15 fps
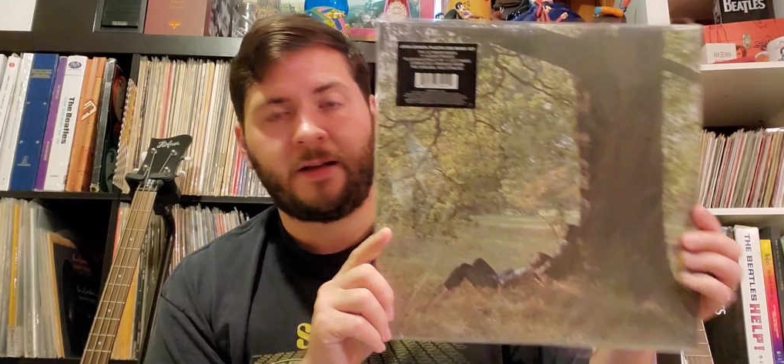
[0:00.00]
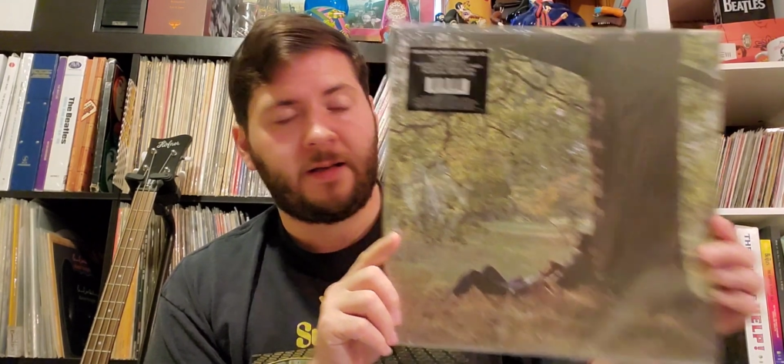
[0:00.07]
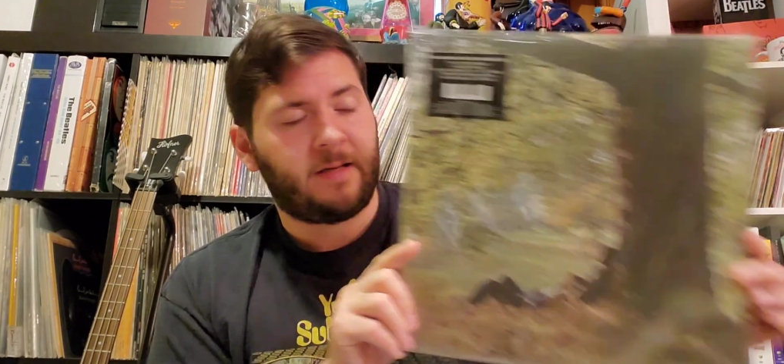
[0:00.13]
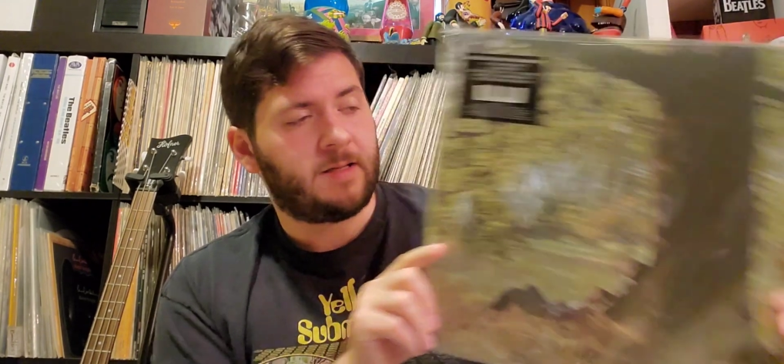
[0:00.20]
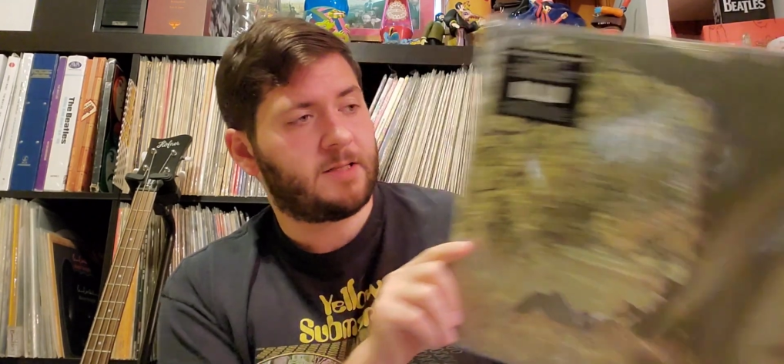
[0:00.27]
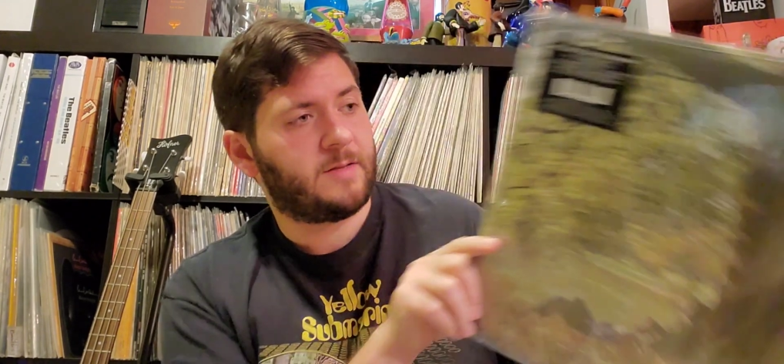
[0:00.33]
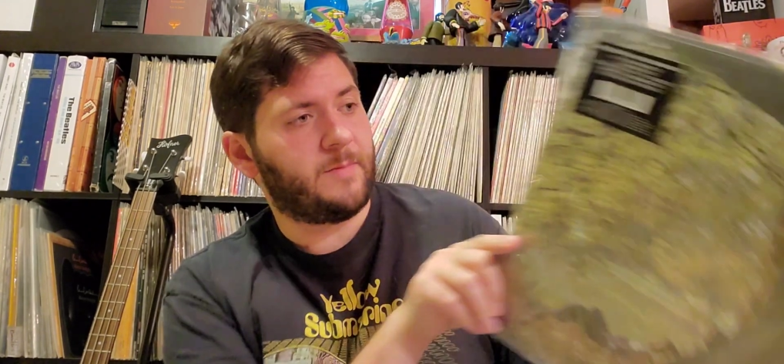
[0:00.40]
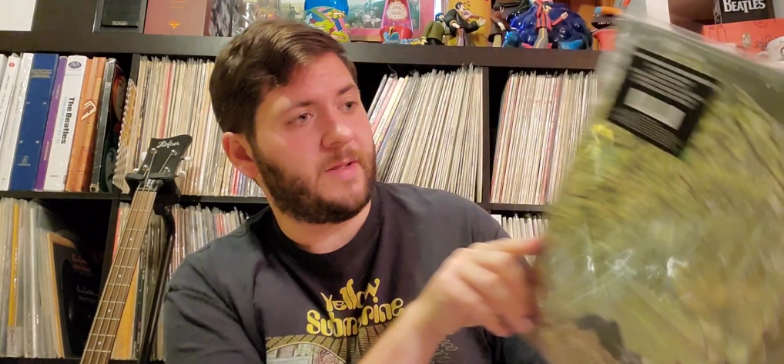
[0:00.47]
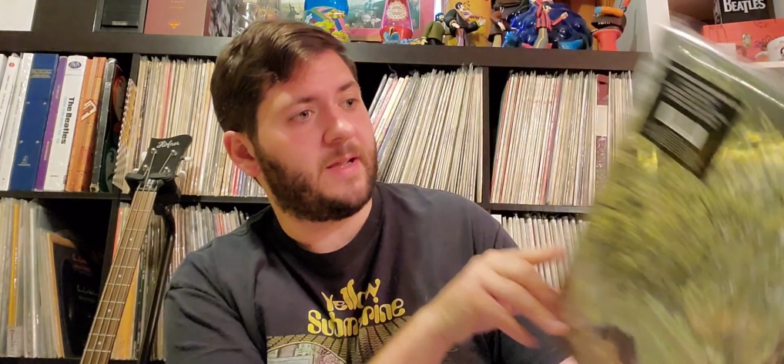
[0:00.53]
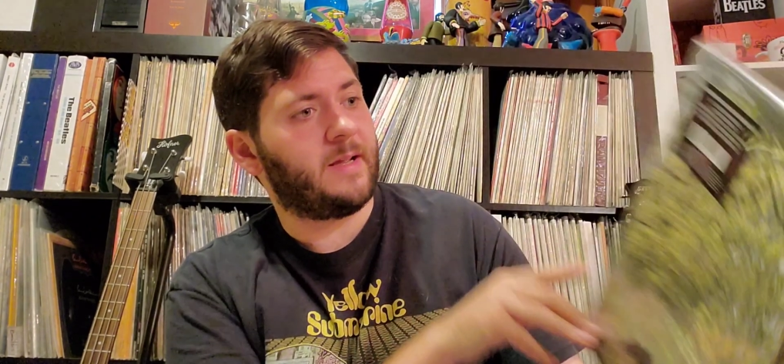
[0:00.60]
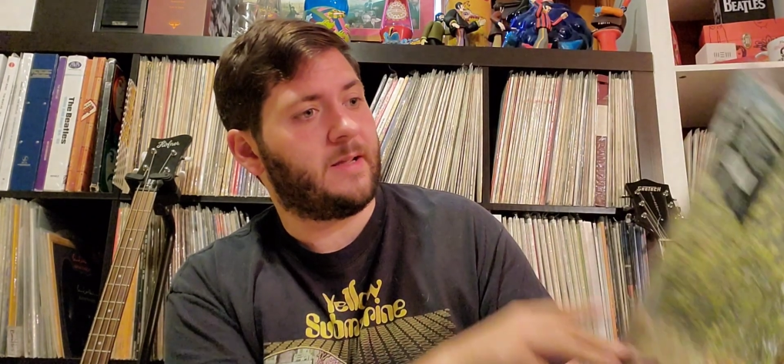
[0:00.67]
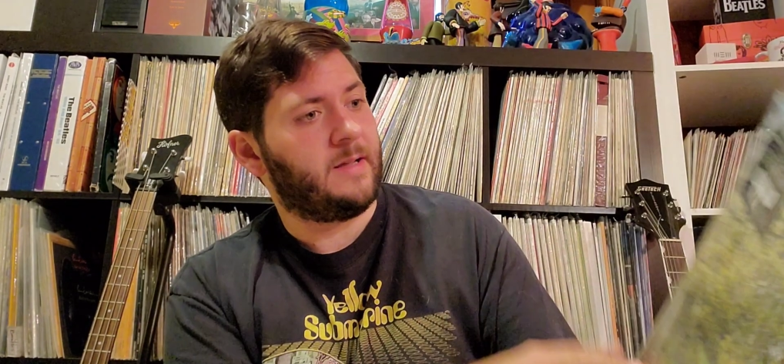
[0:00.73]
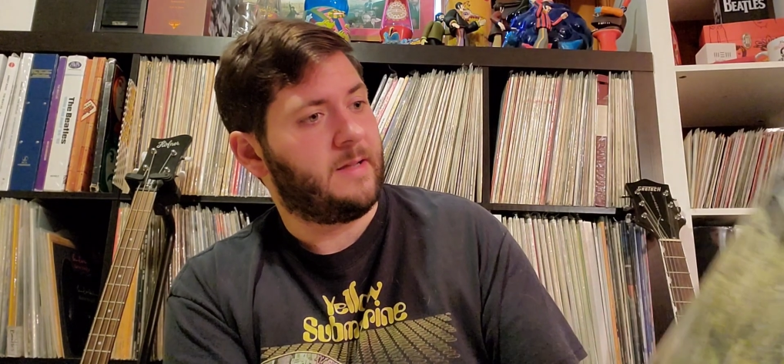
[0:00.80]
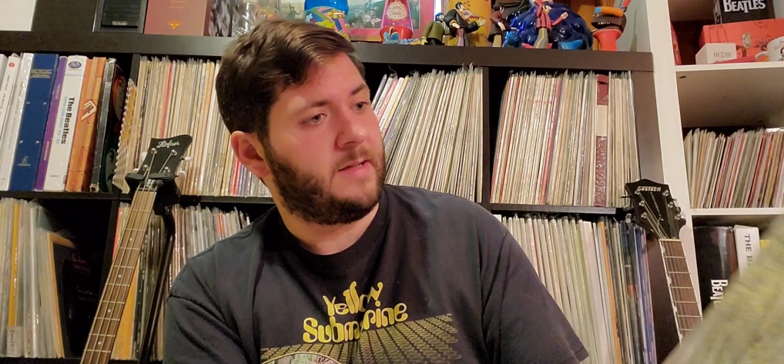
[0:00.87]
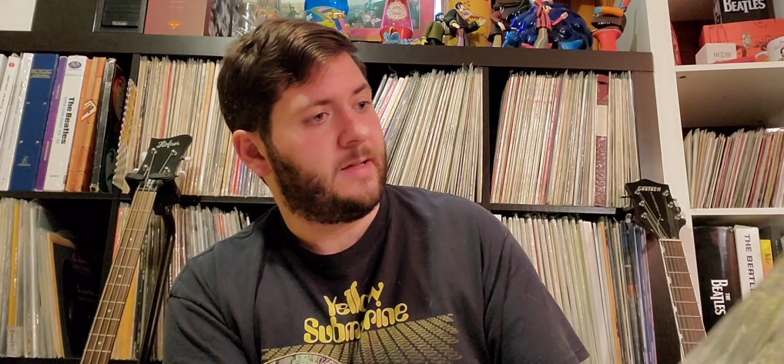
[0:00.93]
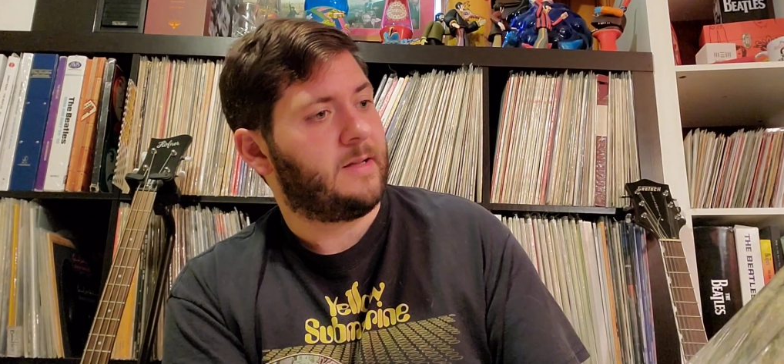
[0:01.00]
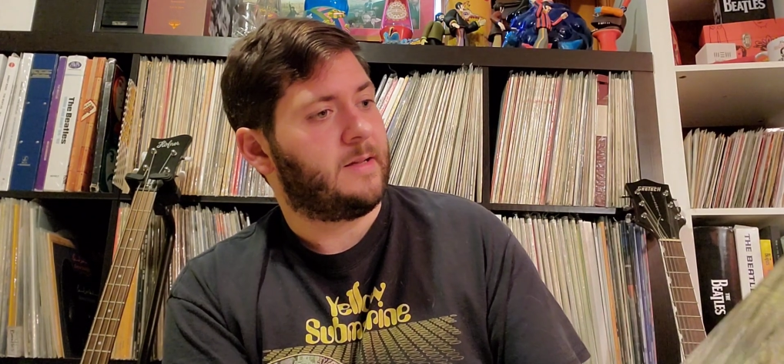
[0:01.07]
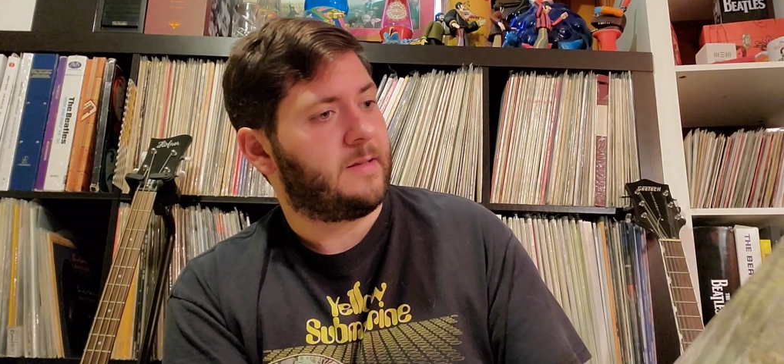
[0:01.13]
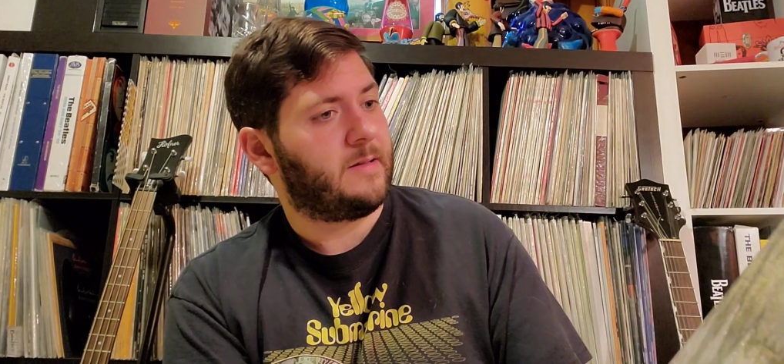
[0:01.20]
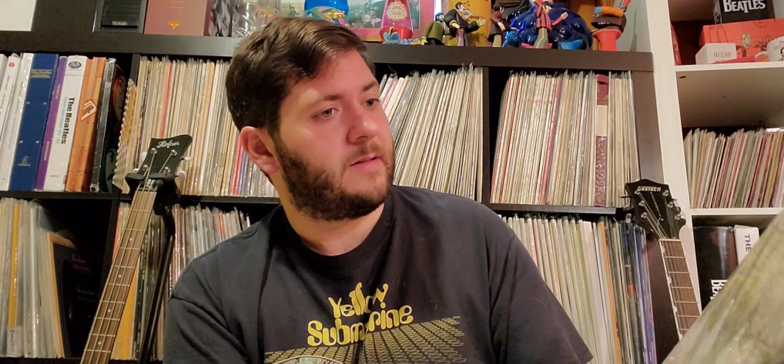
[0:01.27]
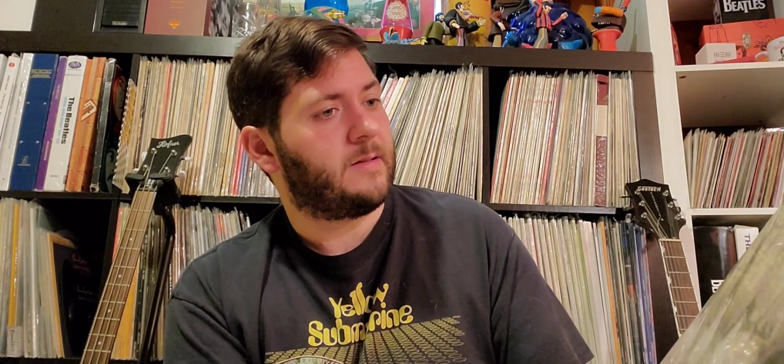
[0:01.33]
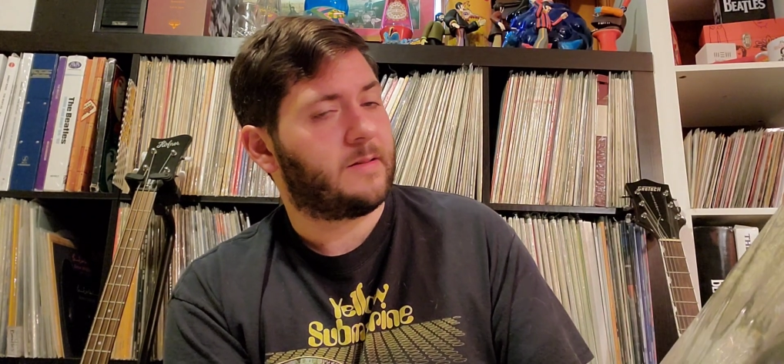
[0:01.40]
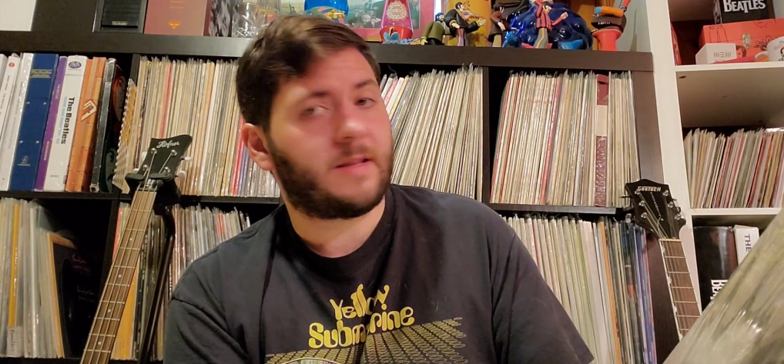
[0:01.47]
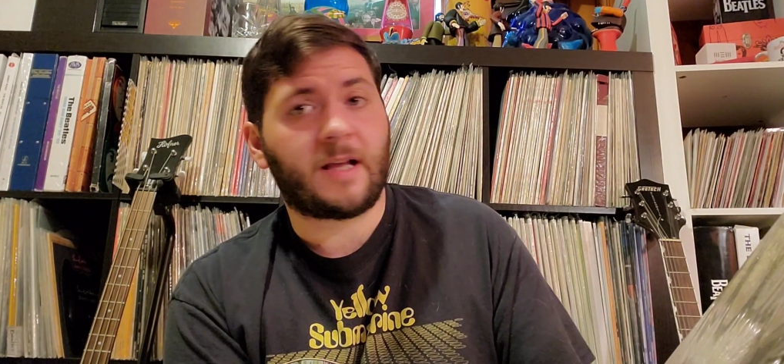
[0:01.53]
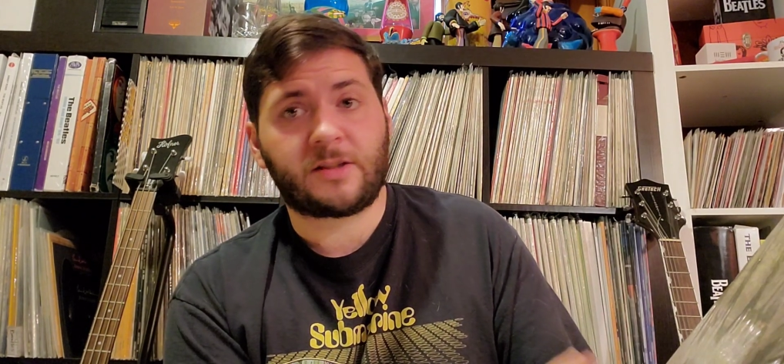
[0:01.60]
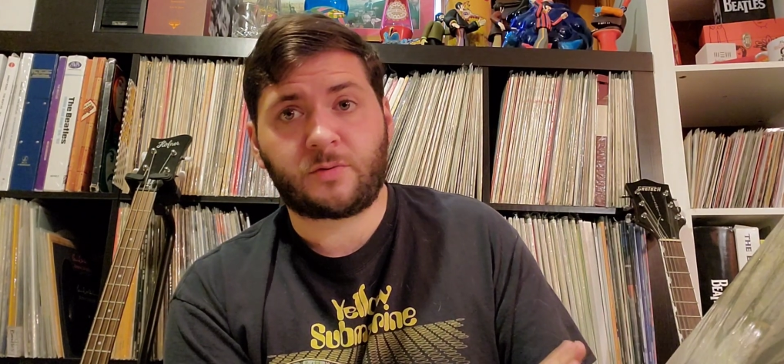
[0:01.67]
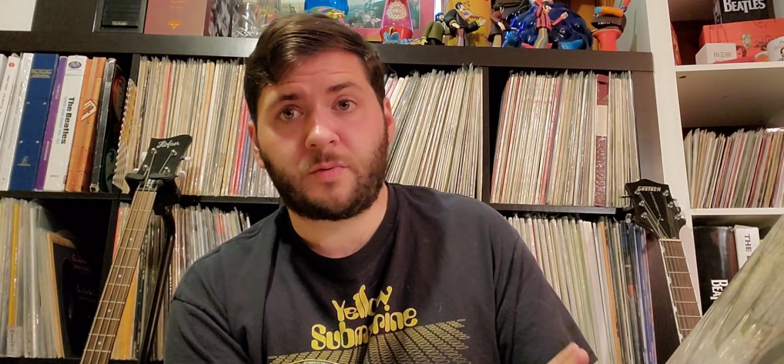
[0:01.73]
To me, that's